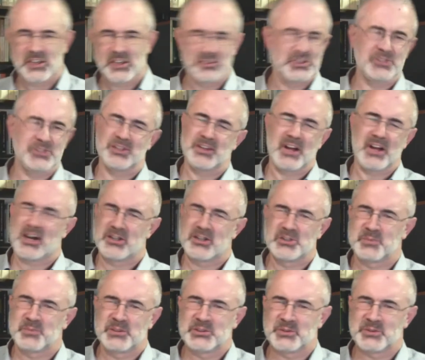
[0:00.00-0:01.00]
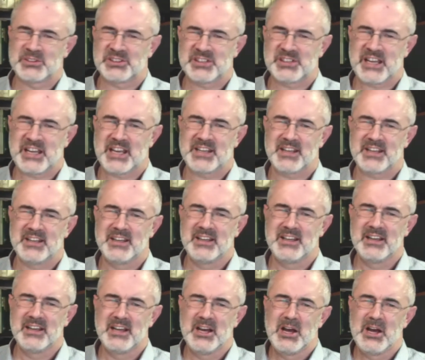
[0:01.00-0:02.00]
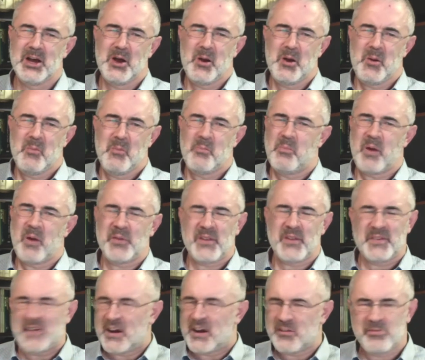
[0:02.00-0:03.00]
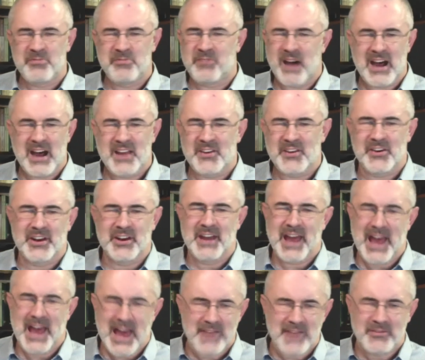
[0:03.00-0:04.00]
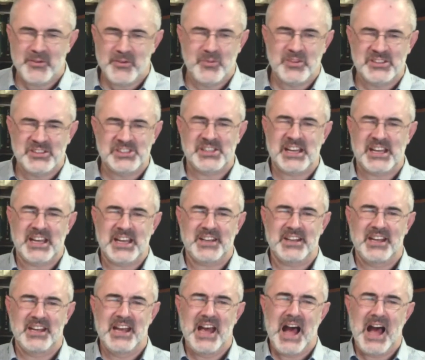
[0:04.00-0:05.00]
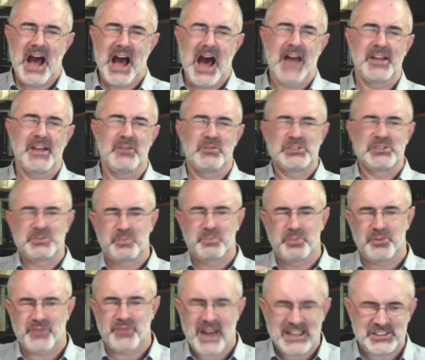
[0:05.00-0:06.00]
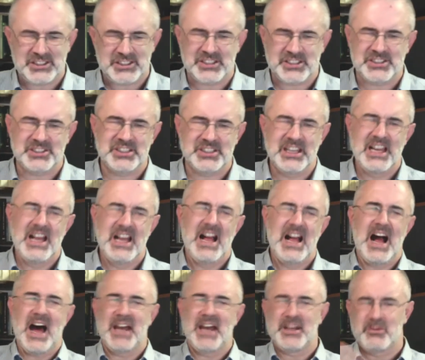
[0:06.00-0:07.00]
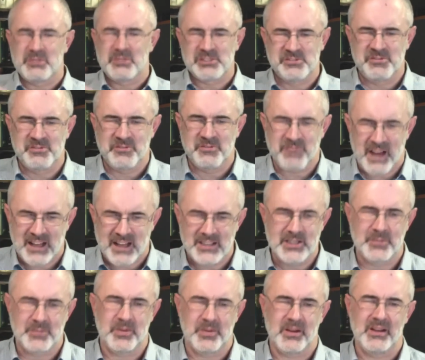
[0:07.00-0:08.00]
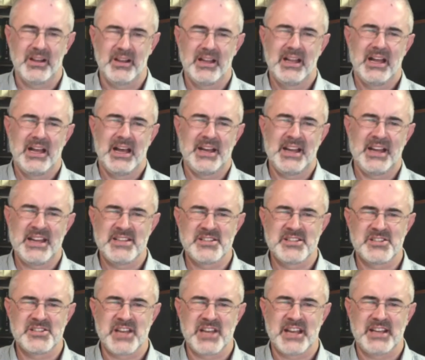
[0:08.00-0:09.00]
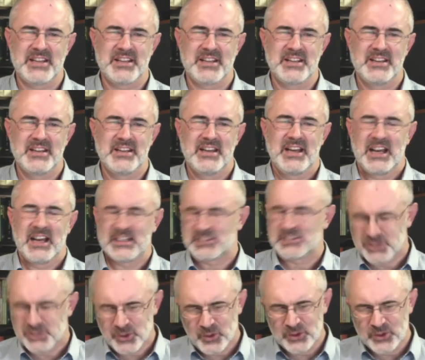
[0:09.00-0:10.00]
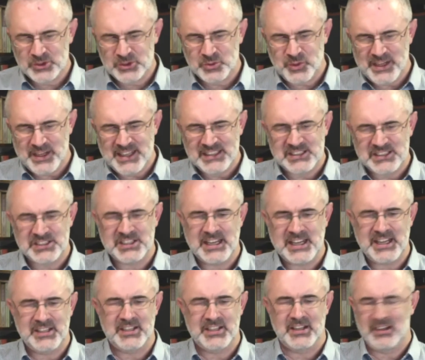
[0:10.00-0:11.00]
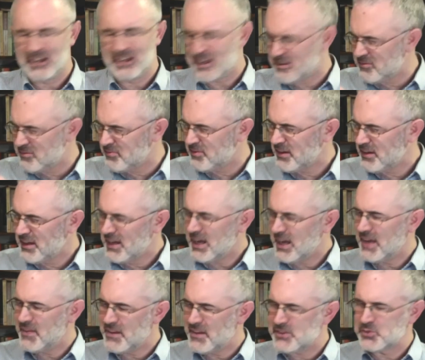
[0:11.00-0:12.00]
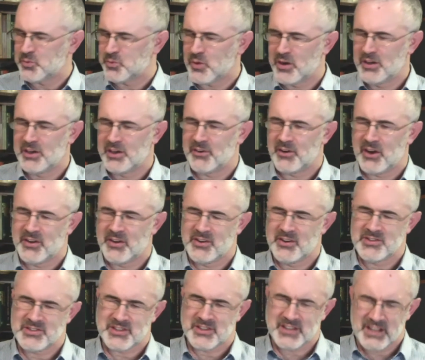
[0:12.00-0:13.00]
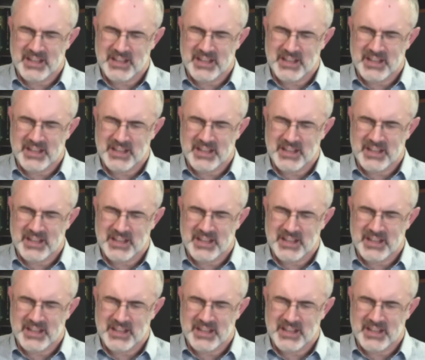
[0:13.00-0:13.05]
just that the husbands would see it, but that their Father in heaven would see it. And it was precious and it was valuable in his sight. And so as we seek to live in this world around us that